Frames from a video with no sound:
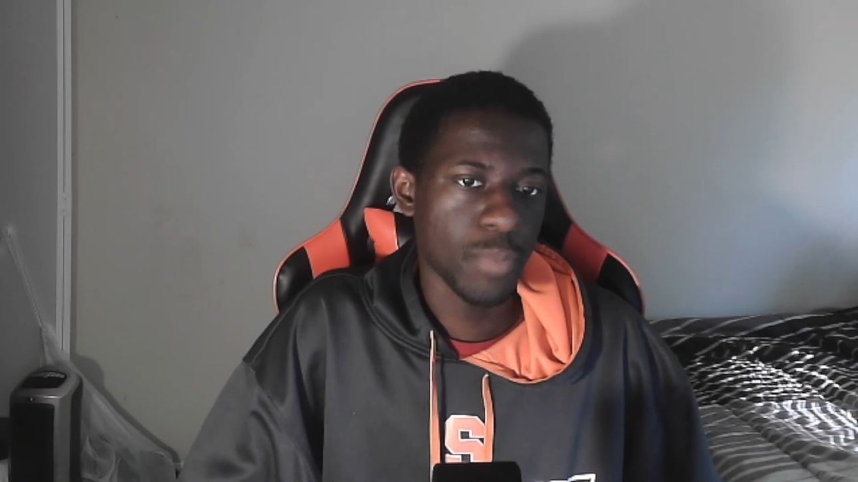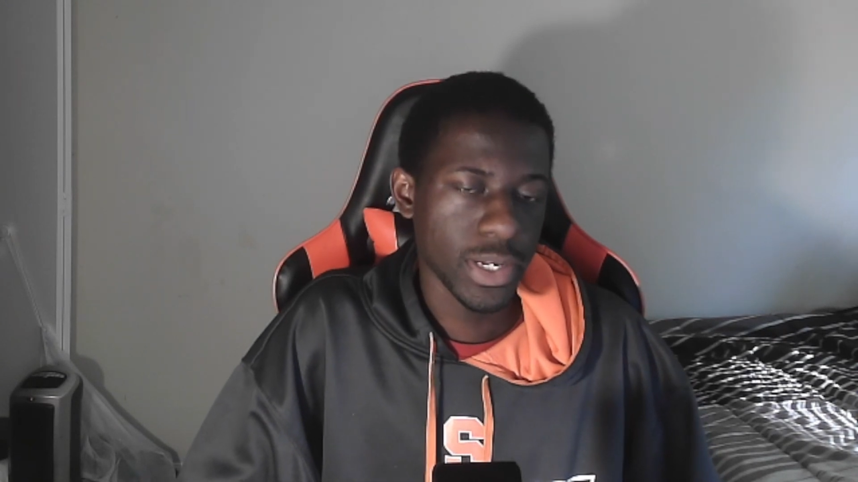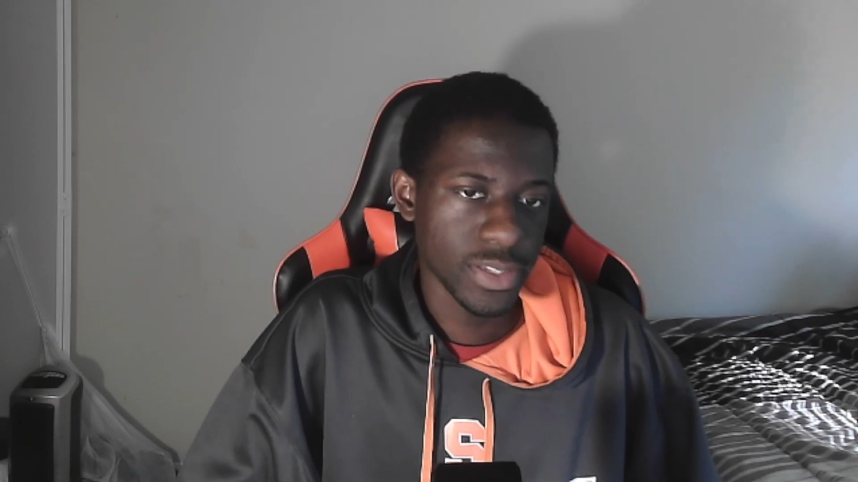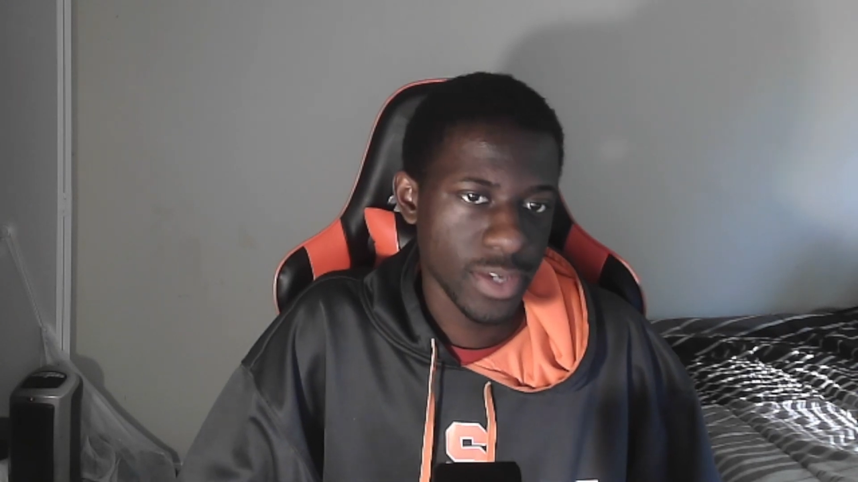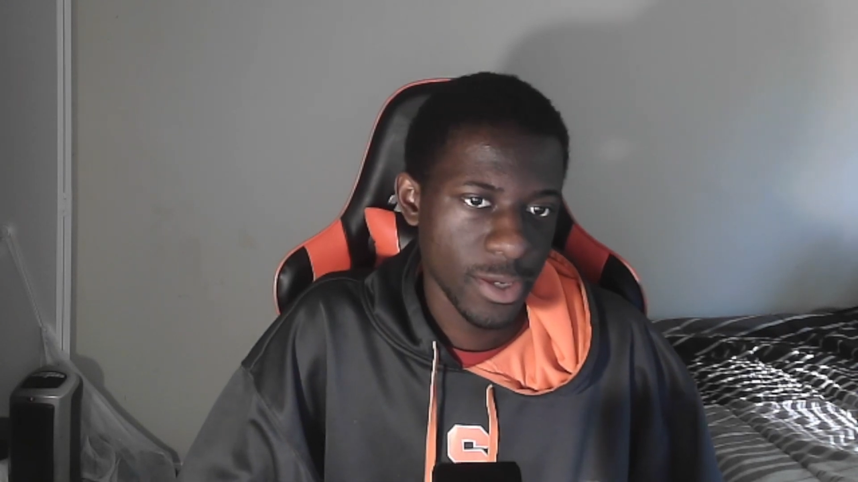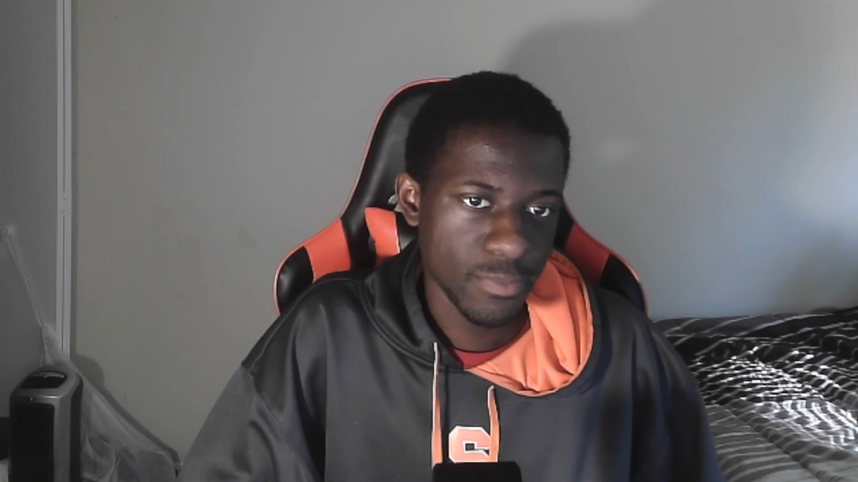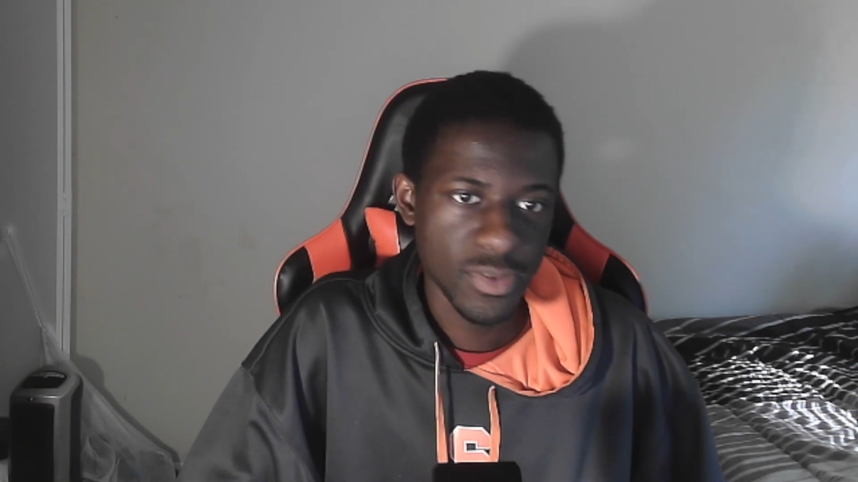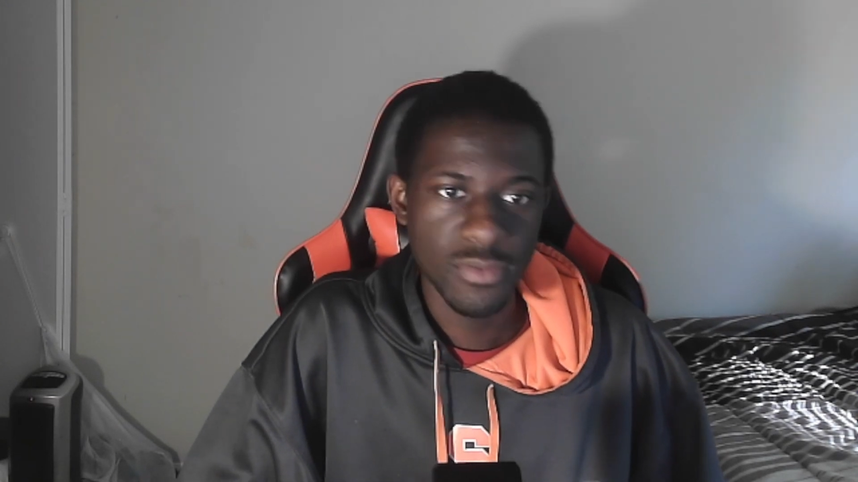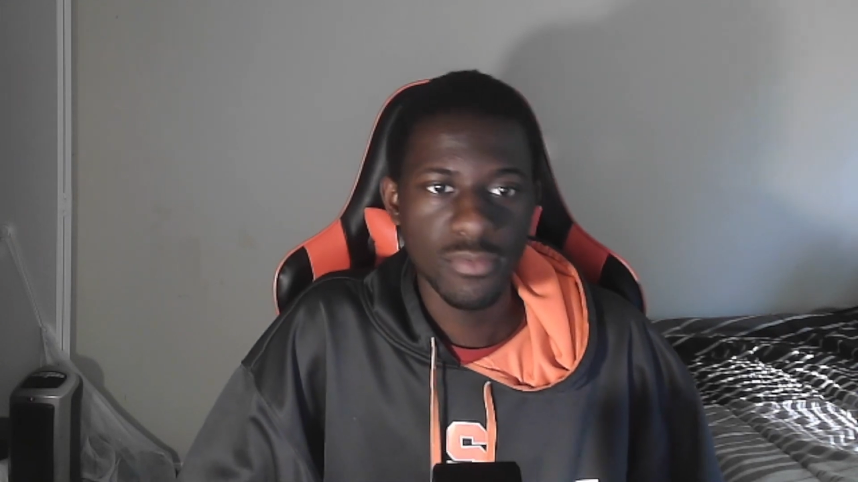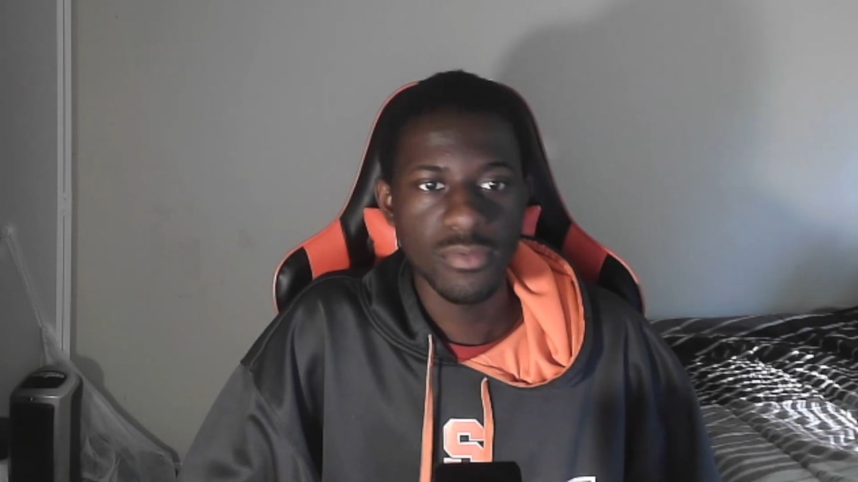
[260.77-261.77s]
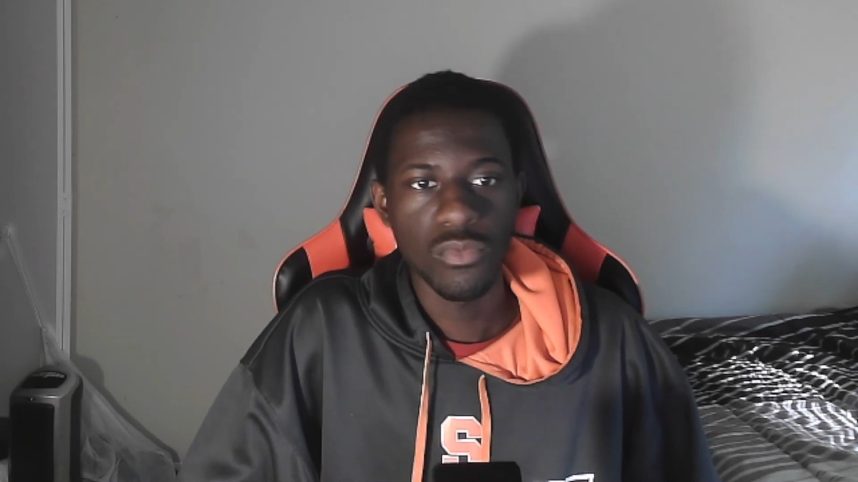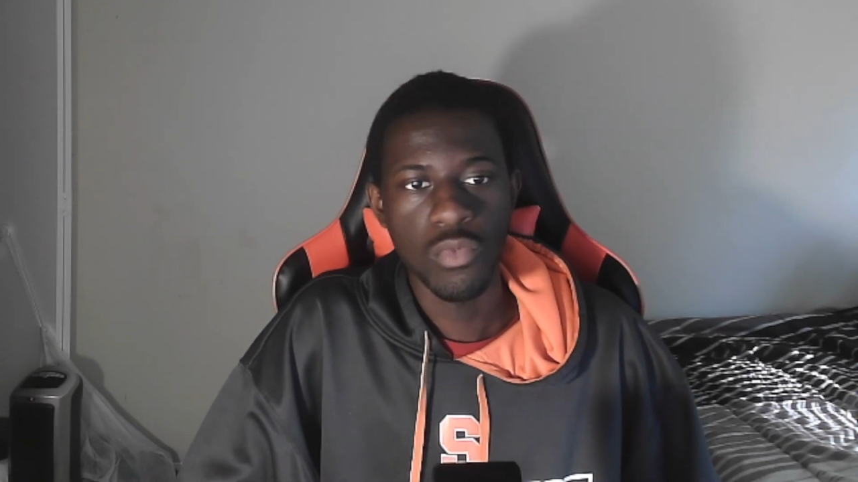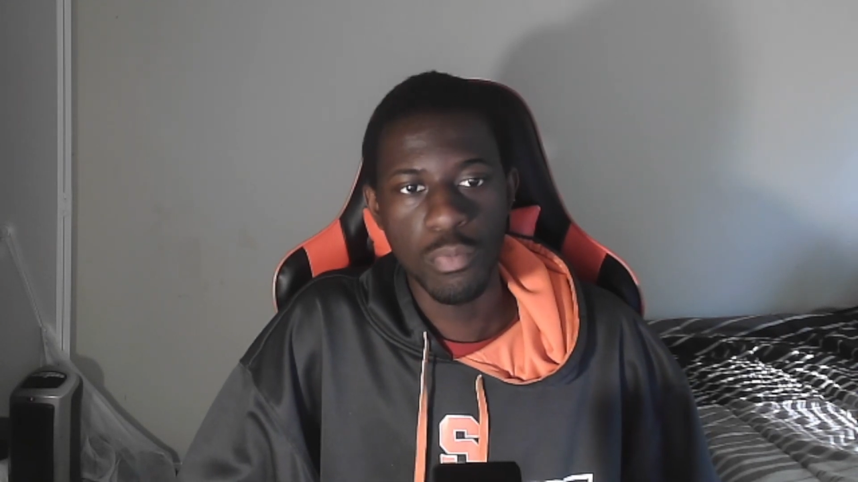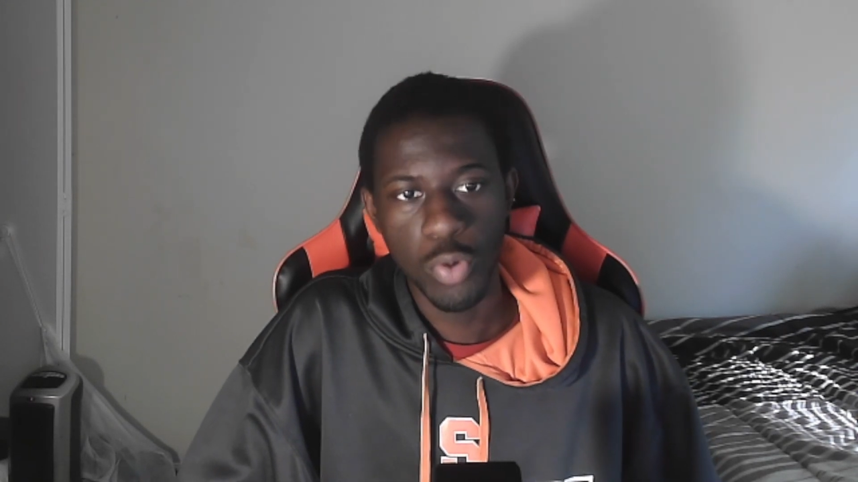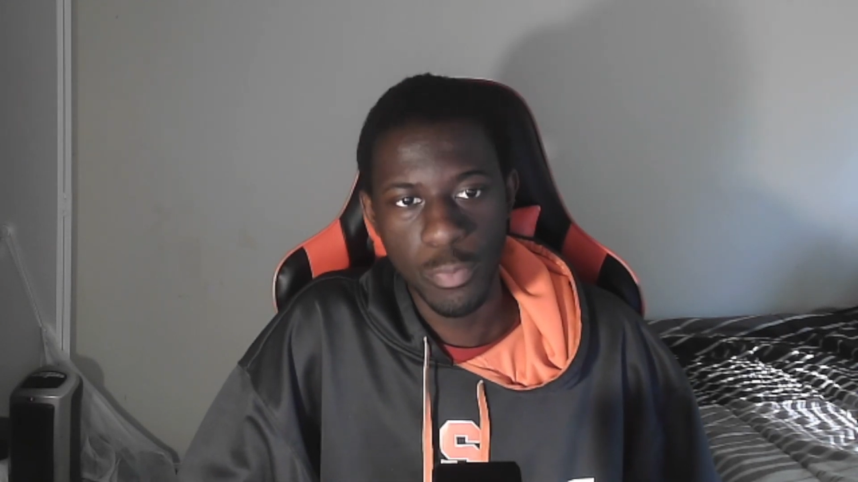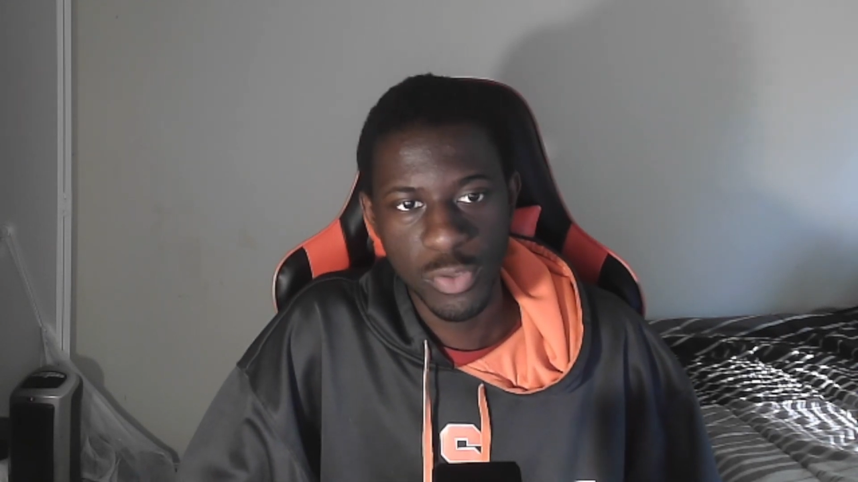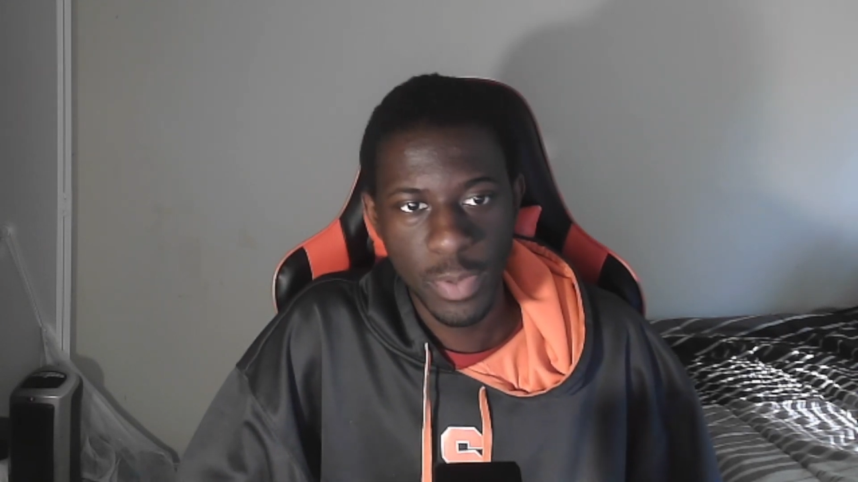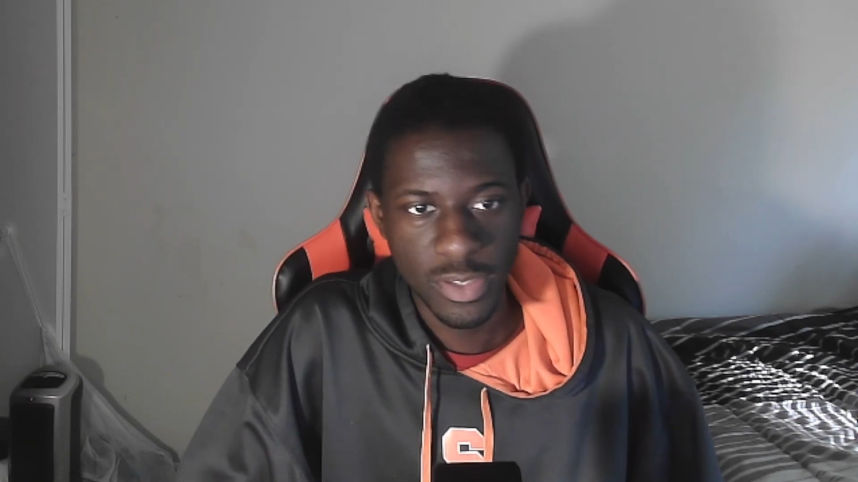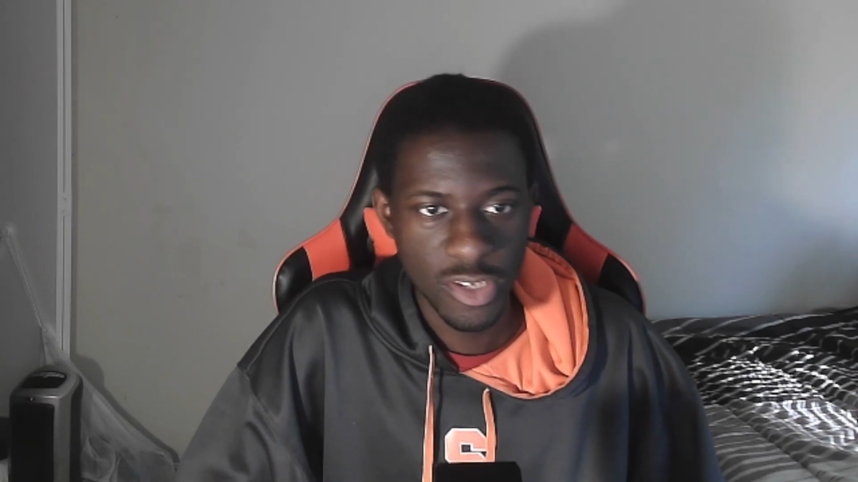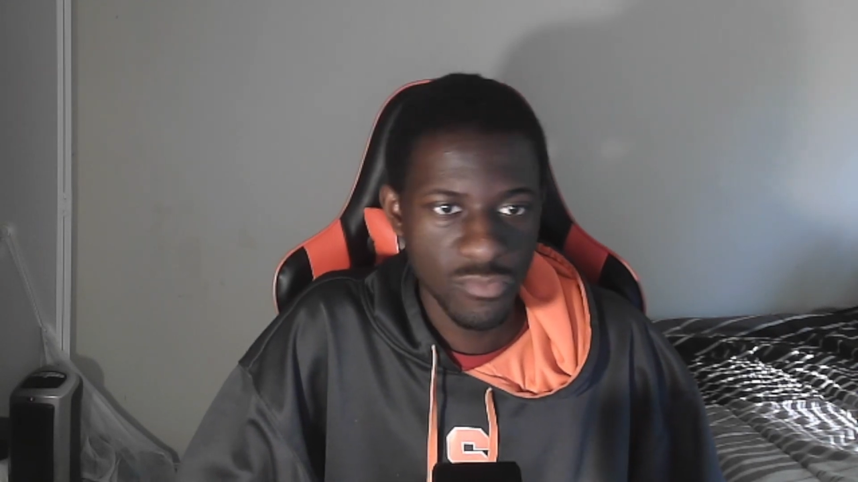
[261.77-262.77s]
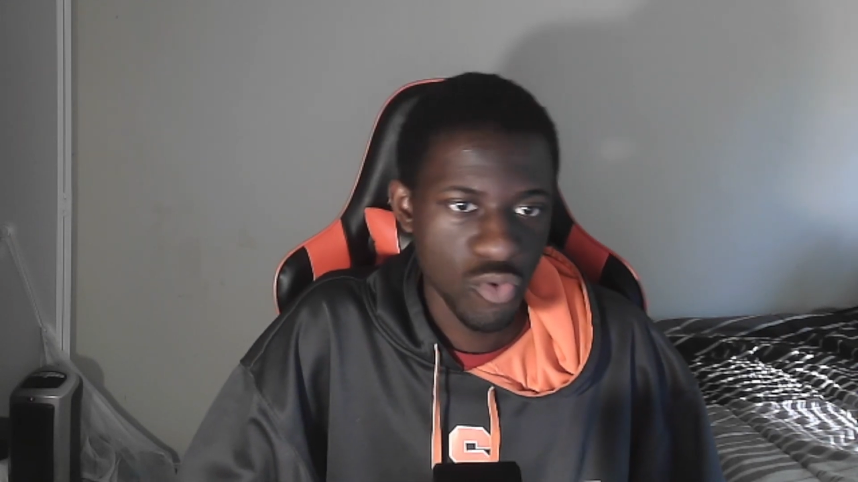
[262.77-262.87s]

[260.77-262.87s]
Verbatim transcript: body types, one point perspective,